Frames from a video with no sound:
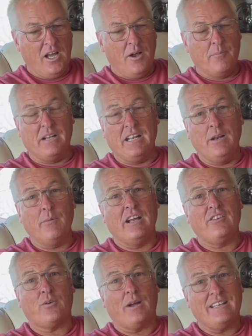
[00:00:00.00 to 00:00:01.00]
But anyway,
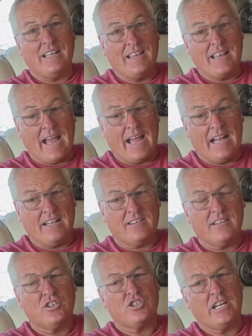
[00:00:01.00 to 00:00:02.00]
so I did that,
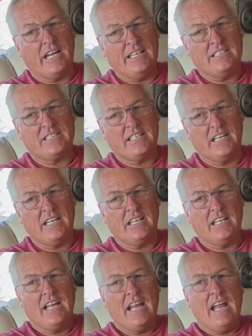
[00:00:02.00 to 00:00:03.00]
changed it.
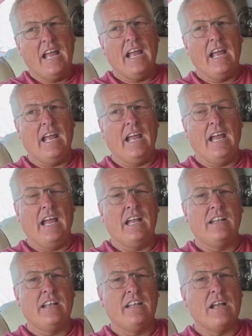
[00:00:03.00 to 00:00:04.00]

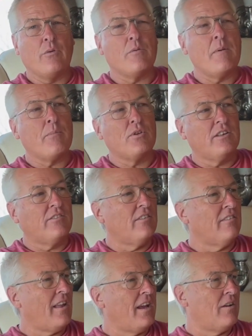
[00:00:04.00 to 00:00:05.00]
And now remember, this is
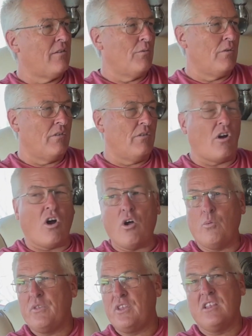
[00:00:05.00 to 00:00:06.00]
like all
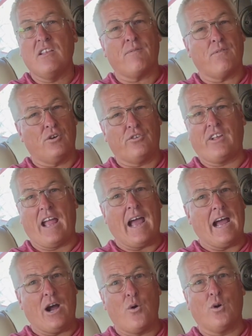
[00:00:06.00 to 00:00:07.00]
within the first
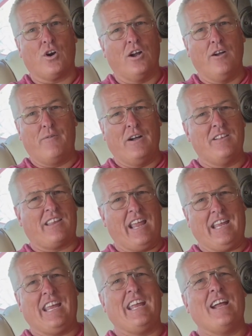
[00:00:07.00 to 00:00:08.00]
hour of
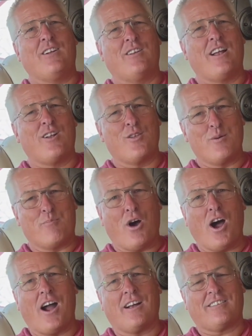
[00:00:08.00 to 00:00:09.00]
taking it out of the
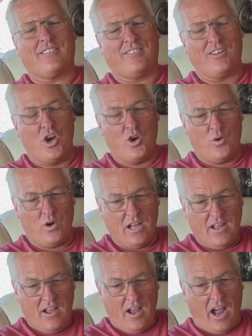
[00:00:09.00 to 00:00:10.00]
box. So
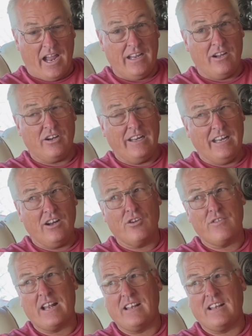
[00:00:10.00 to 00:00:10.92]
I hear that it